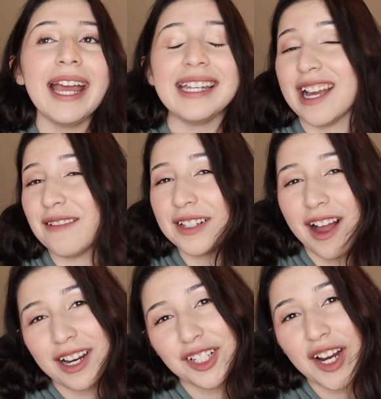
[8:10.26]
and now we're
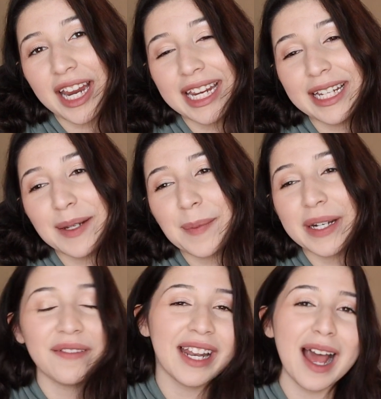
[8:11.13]
not trying.
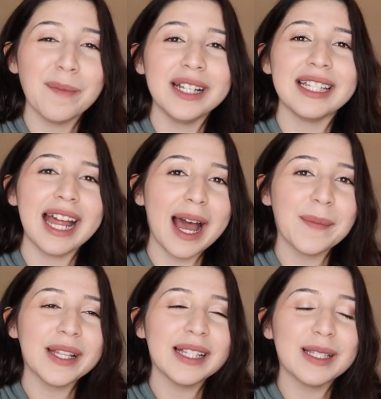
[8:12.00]
But if it happens, it
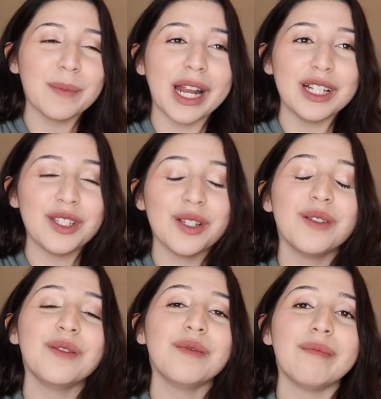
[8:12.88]
happens. But I
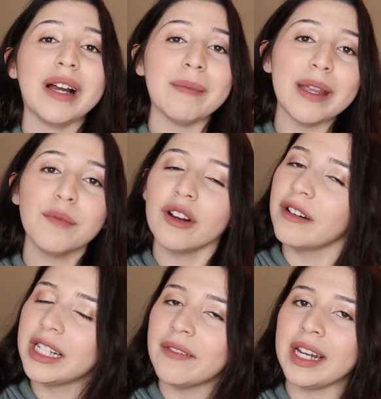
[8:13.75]
do, my main
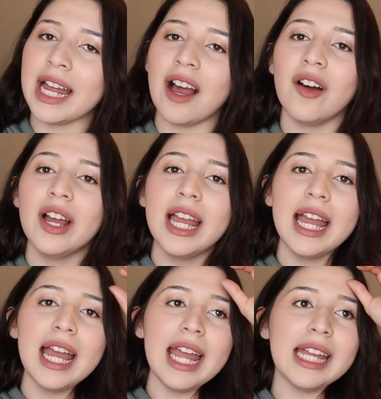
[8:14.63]
priority right now
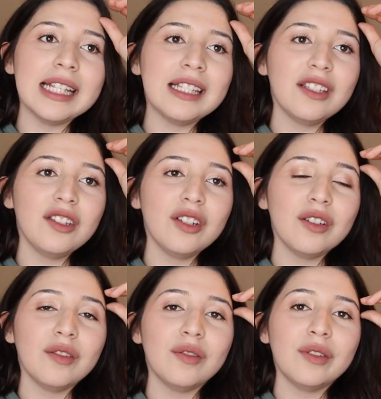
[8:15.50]
is
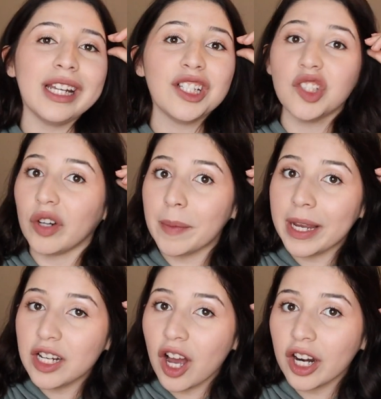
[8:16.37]
to enjoy
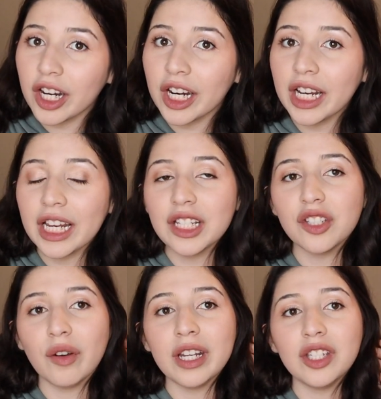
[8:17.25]
my daughter,
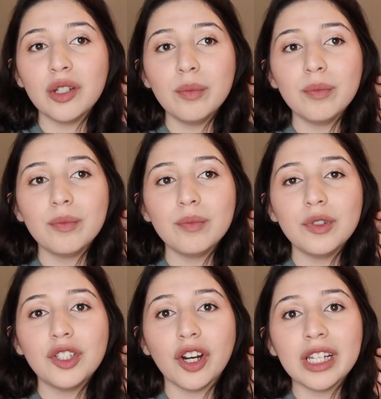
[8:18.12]
enjoy a new
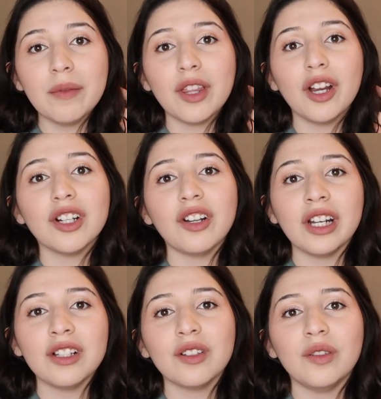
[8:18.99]
journey with her
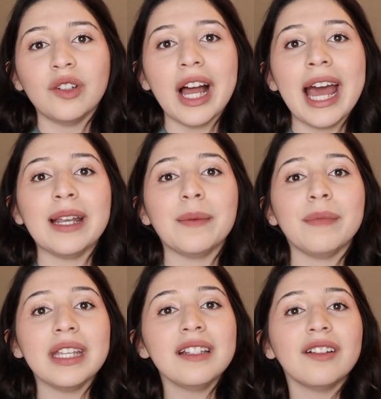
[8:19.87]
starting school and
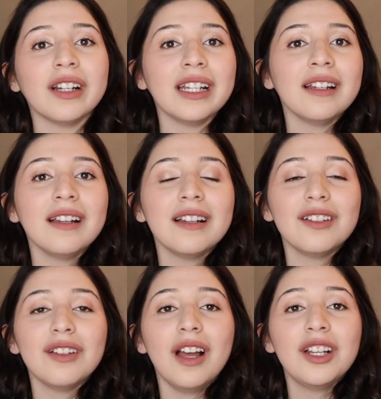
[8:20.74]
me starting
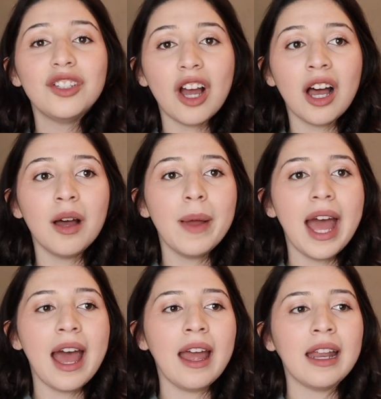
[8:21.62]
a job
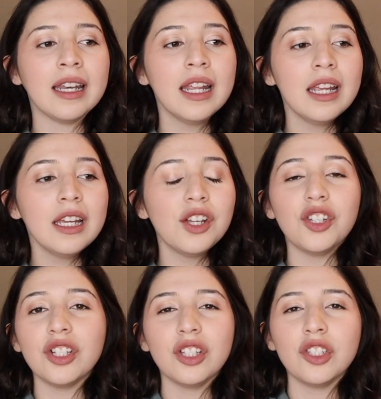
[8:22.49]
and
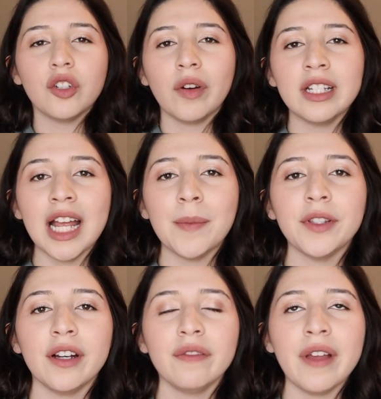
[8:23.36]
just enjoying time
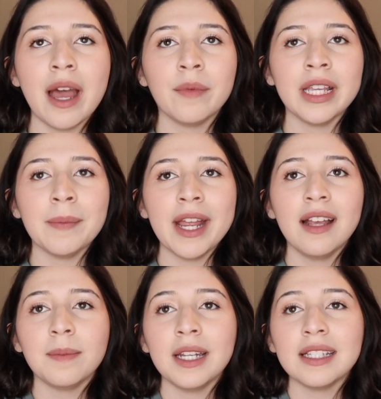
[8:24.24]
with our family. My
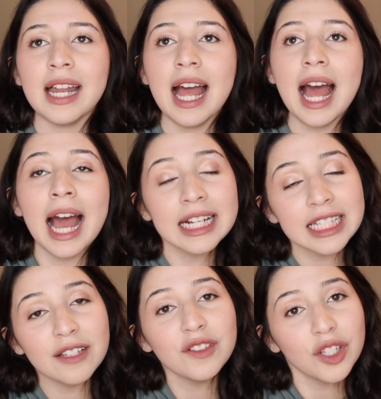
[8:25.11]
husband is
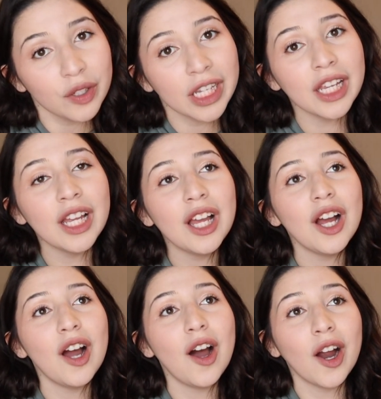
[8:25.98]
active duty
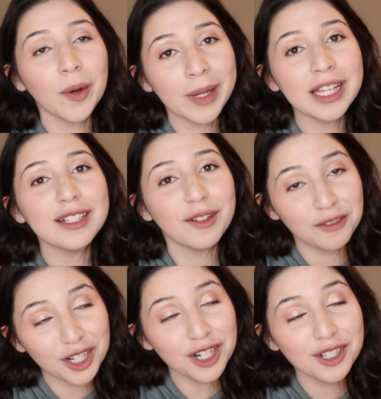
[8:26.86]
army
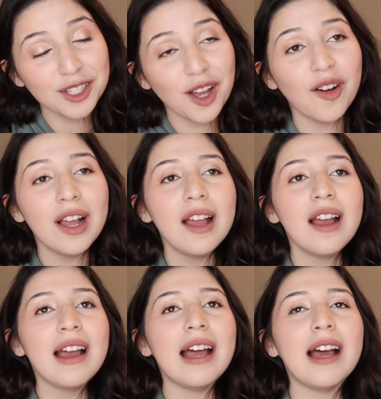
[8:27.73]
soldier, so
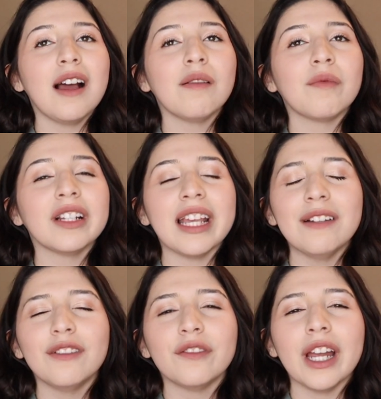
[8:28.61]
um, we're
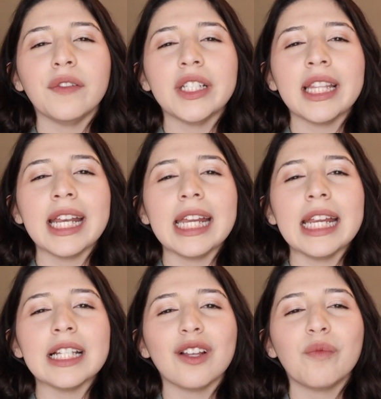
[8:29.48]
thankful for every day that he
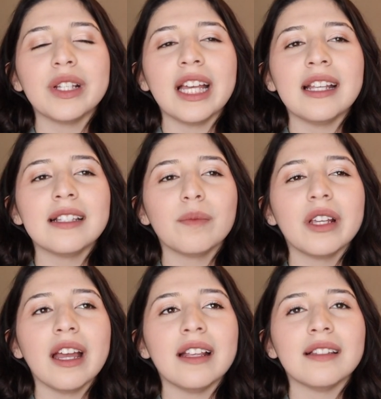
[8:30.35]
is home with us
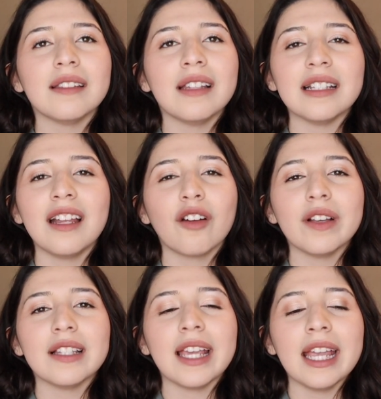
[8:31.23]
because that's not
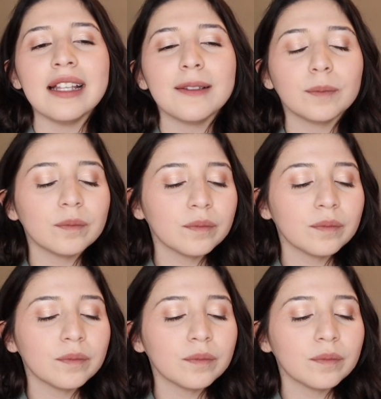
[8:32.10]
always the case.